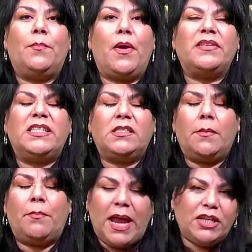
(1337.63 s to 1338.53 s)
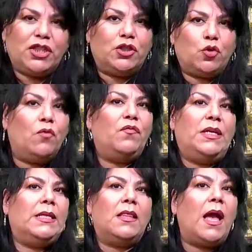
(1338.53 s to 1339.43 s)
participation trophy
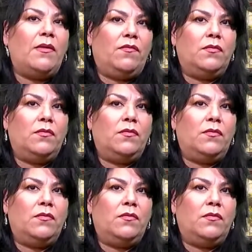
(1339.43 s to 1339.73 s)
in life.